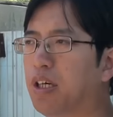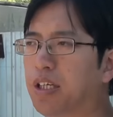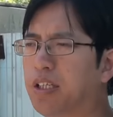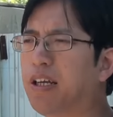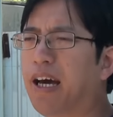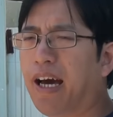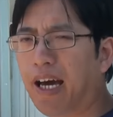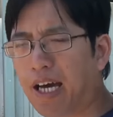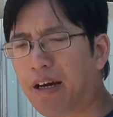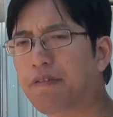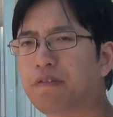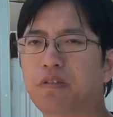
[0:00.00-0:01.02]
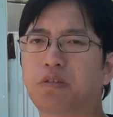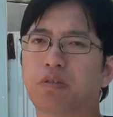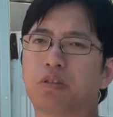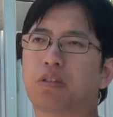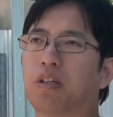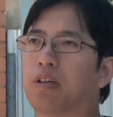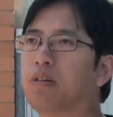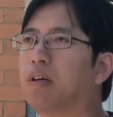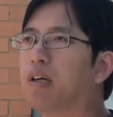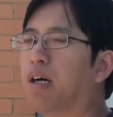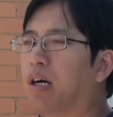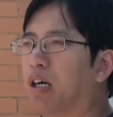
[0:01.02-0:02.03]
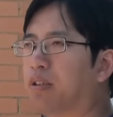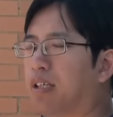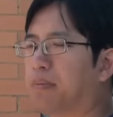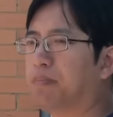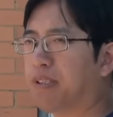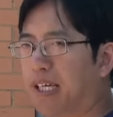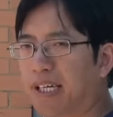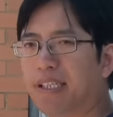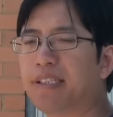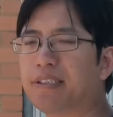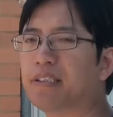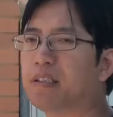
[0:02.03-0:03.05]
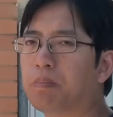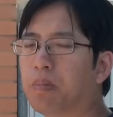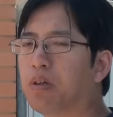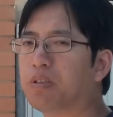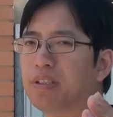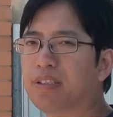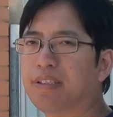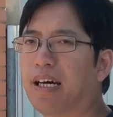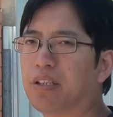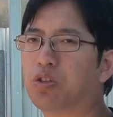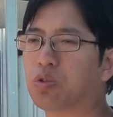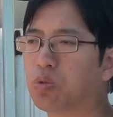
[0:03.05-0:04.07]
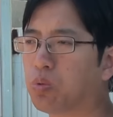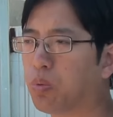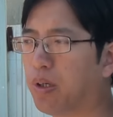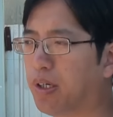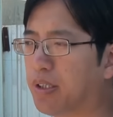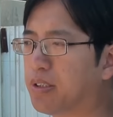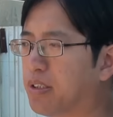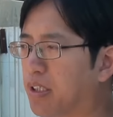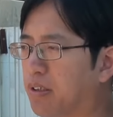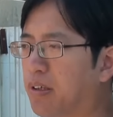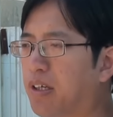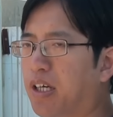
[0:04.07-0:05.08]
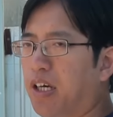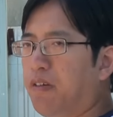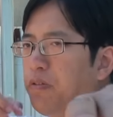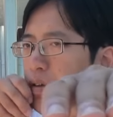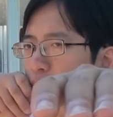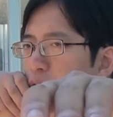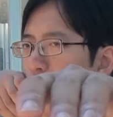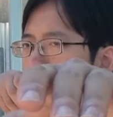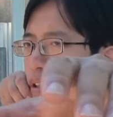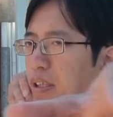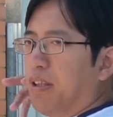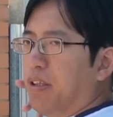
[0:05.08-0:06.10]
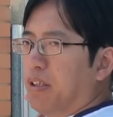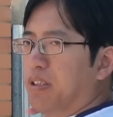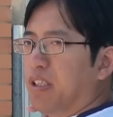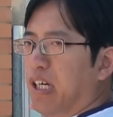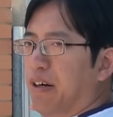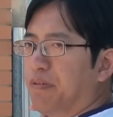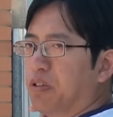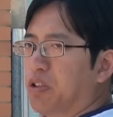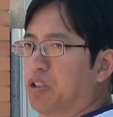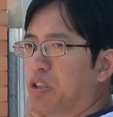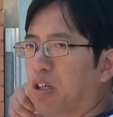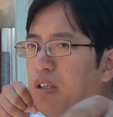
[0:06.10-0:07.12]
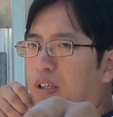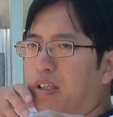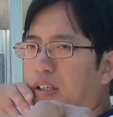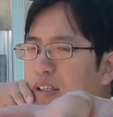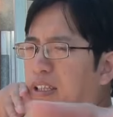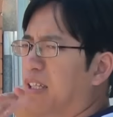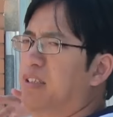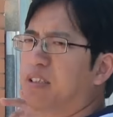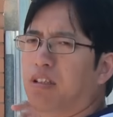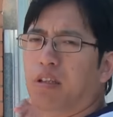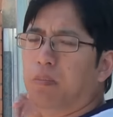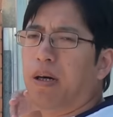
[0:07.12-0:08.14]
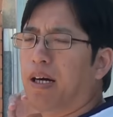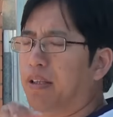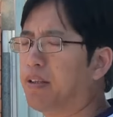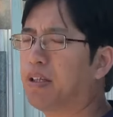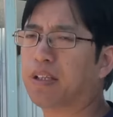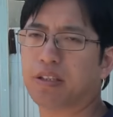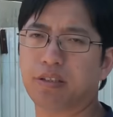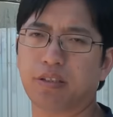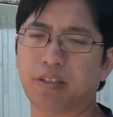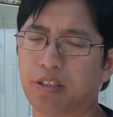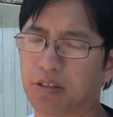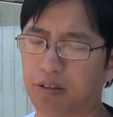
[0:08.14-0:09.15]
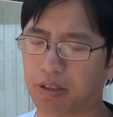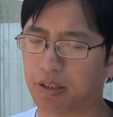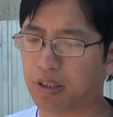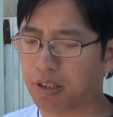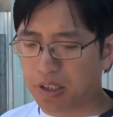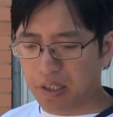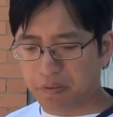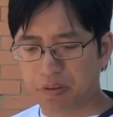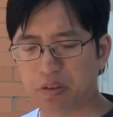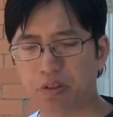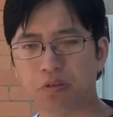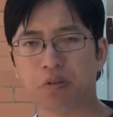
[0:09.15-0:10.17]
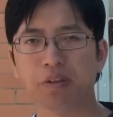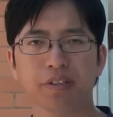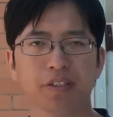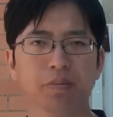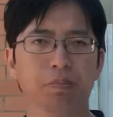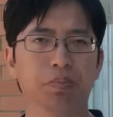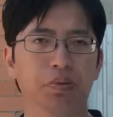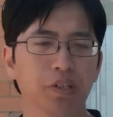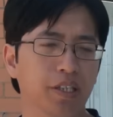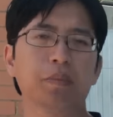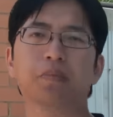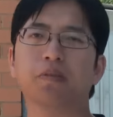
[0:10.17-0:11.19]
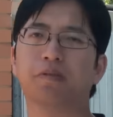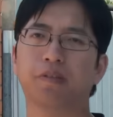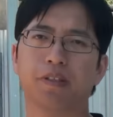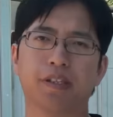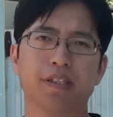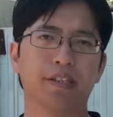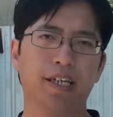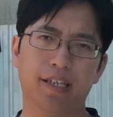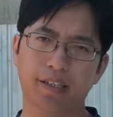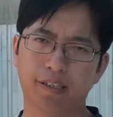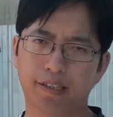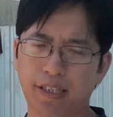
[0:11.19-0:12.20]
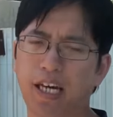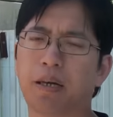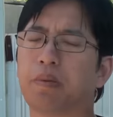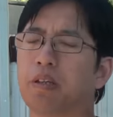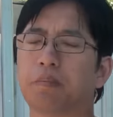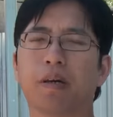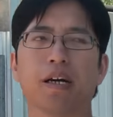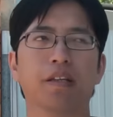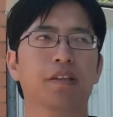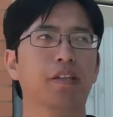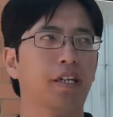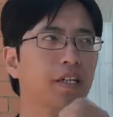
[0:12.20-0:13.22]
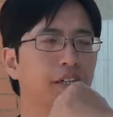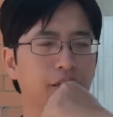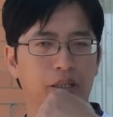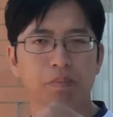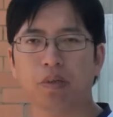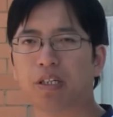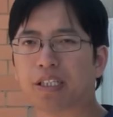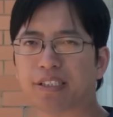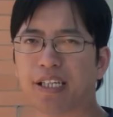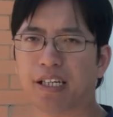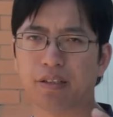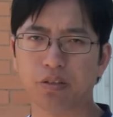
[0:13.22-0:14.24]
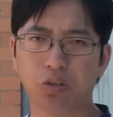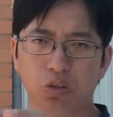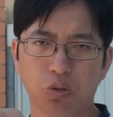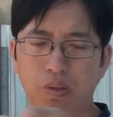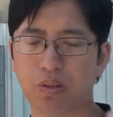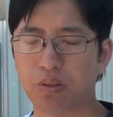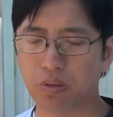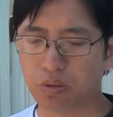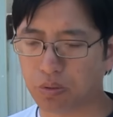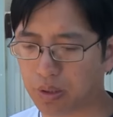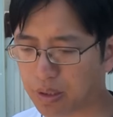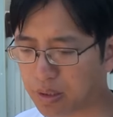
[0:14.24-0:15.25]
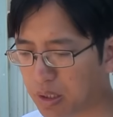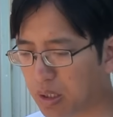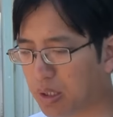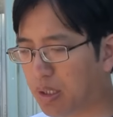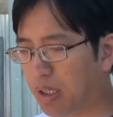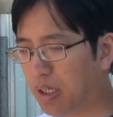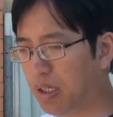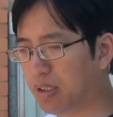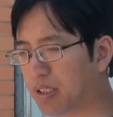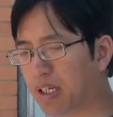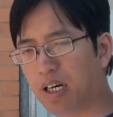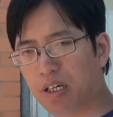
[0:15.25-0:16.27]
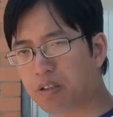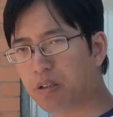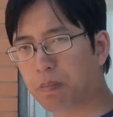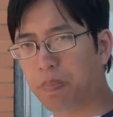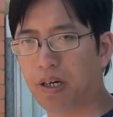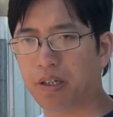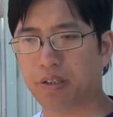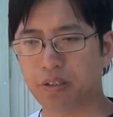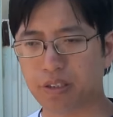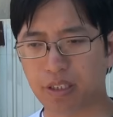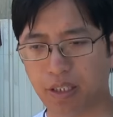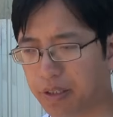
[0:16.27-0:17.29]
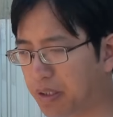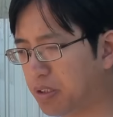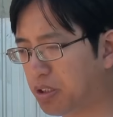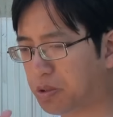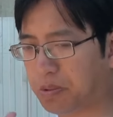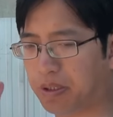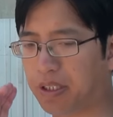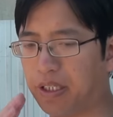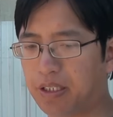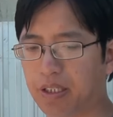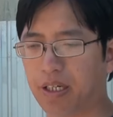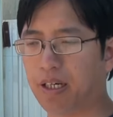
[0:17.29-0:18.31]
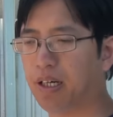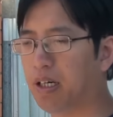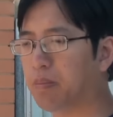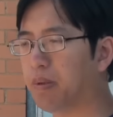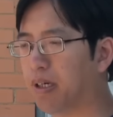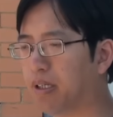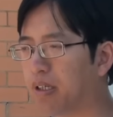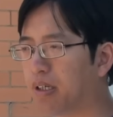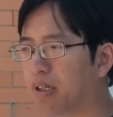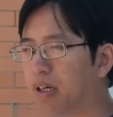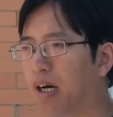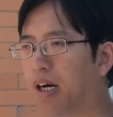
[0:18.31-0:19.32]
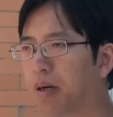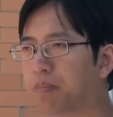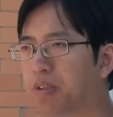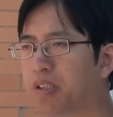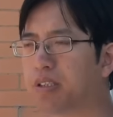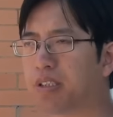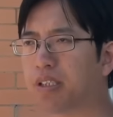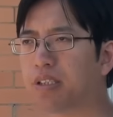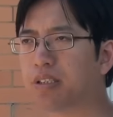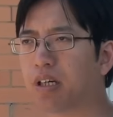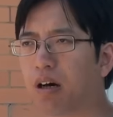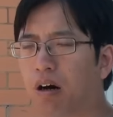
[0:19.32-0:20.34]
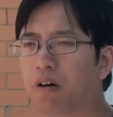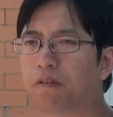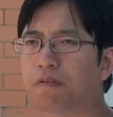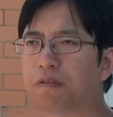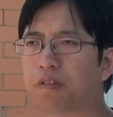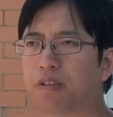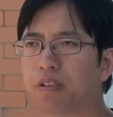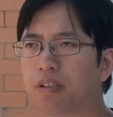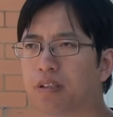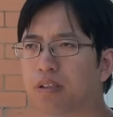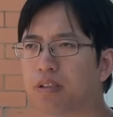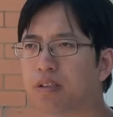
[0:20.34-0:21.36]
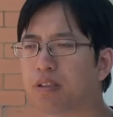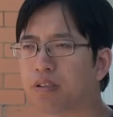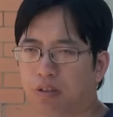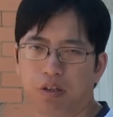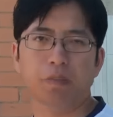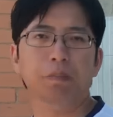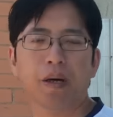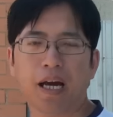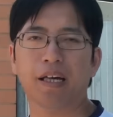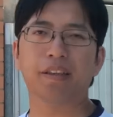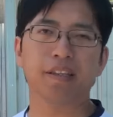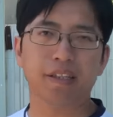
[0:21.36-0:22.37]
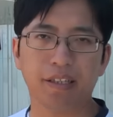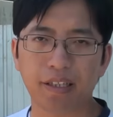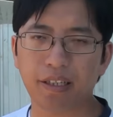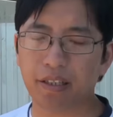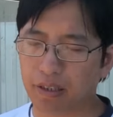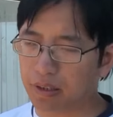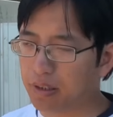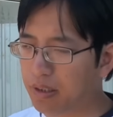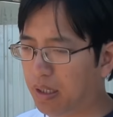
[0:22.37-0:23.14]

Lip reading: You don't have to do so. That is the most natural way. So if you're doing this after a shot, that's not a bad thing necessarily. If you're doing this preemptively, that can be a bad thing. Again, I'm not exactly sure what you're doing. The other part is letting the string hit your arm, and this is often not a bad thing either.